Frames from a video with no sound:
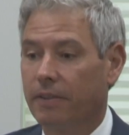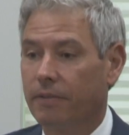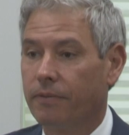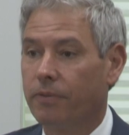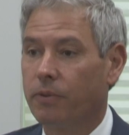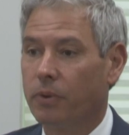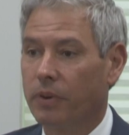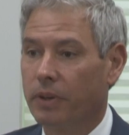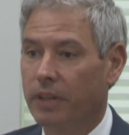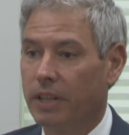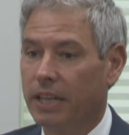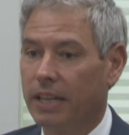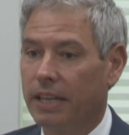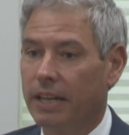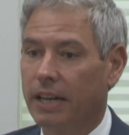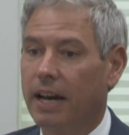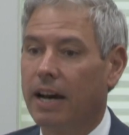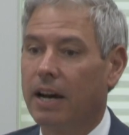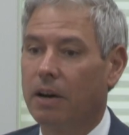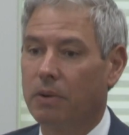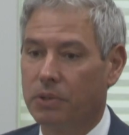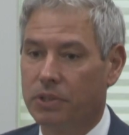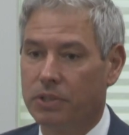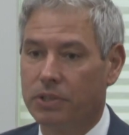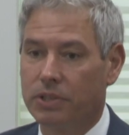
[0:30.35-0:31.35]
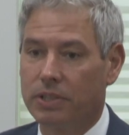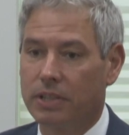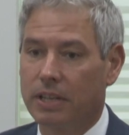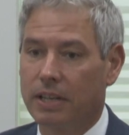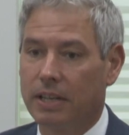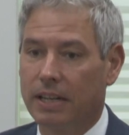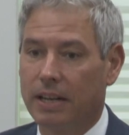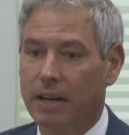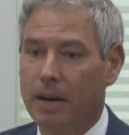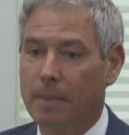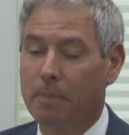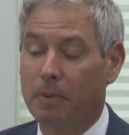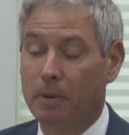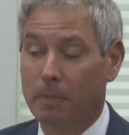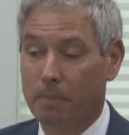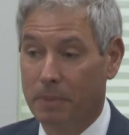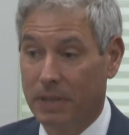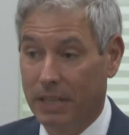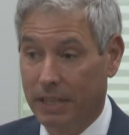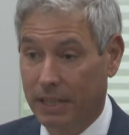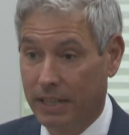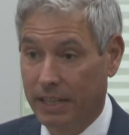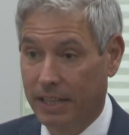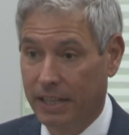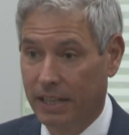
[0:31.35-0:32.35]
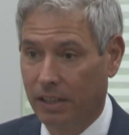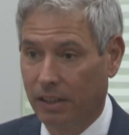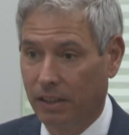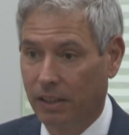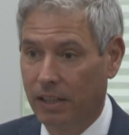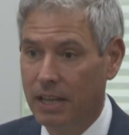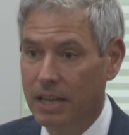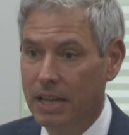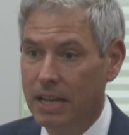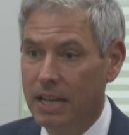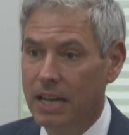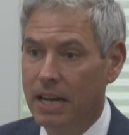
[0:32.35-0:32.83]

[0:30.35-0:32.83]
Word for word: for the House up on Beacon Hill.